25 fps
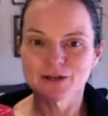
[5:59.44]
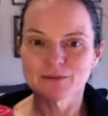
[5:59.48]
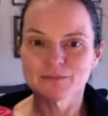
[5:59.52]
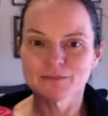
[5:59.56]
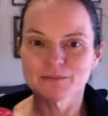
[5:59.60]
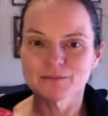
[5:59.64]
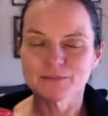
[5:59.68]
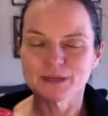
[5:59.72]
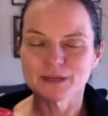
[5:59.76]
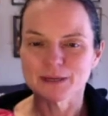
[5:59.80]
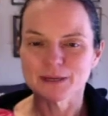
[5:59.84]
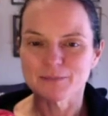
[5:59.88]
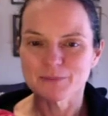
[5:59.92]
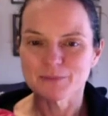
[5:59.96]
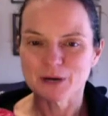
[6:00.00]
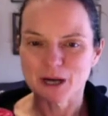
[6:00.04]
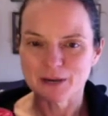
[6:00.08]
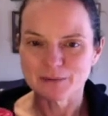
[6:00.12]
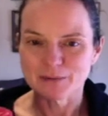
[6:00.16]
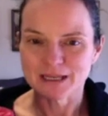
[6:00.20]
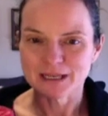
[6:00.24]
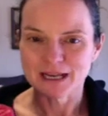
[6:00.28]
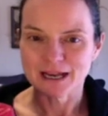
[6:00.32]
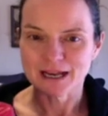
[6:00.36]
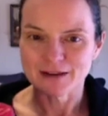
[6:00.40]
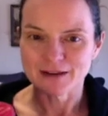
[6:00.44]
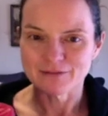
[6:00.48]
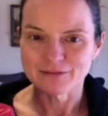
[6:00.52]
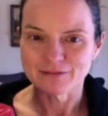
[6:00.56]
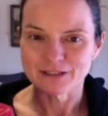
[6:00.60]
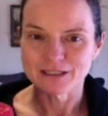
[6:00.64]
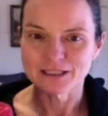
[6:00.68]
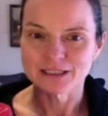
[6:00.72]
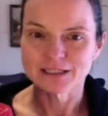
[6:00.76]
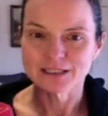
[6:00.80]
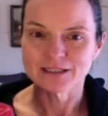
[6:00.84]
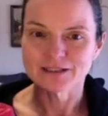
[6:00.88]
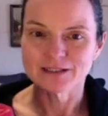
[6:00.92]
but I probably
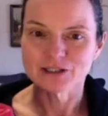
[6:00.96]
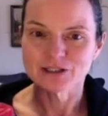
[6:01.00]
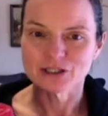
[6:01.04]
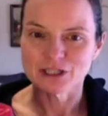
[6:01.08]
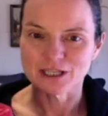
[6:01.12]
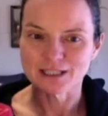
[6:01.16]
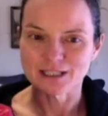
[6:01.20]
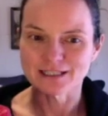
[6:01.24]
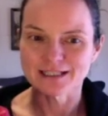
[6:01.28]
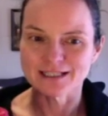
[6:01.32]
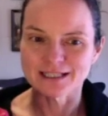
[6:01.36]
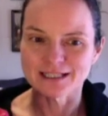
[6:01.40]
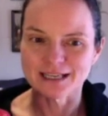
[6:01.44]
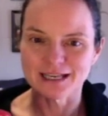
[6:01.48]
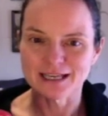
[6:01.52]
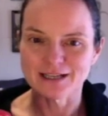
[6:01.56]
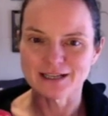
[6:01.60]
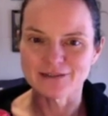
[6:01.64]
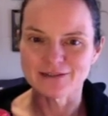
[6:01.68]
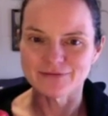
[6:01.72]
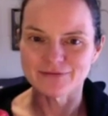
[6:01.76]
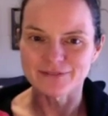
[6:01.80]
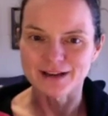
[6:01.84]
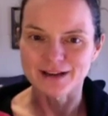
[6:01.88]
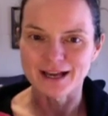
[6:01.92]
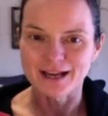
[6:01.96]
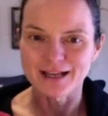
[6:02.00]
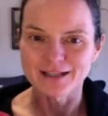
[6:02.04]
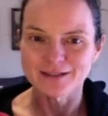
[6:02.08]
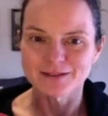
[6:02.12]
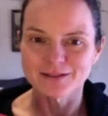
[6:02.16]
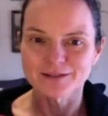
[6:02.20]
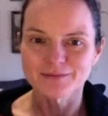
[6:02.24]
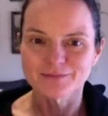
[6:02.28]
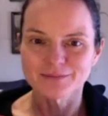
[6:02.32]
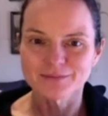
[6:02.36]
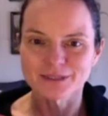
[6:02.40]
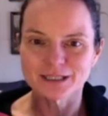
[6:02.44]
haven't just gained fat
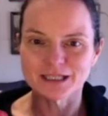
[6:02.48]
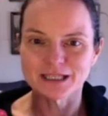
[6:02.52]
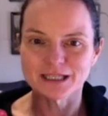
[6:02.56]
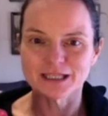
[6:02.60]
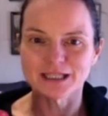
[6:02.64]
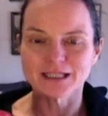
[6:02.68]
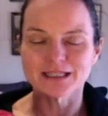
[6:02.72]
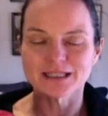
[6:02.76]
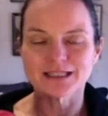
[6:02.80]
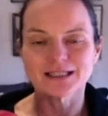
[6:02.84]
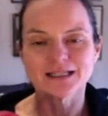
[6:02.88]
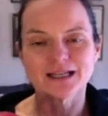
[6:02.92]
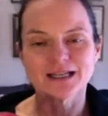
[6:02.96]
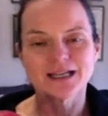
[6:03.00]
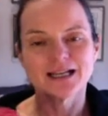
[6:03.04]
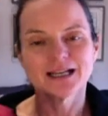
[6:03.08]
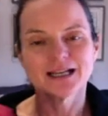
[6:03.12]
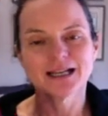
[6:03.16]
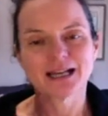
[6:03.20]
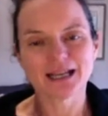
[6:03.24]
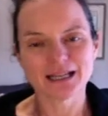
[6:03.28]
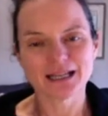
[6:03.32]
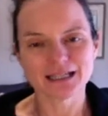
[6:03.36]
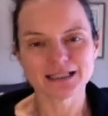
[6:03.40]
because I can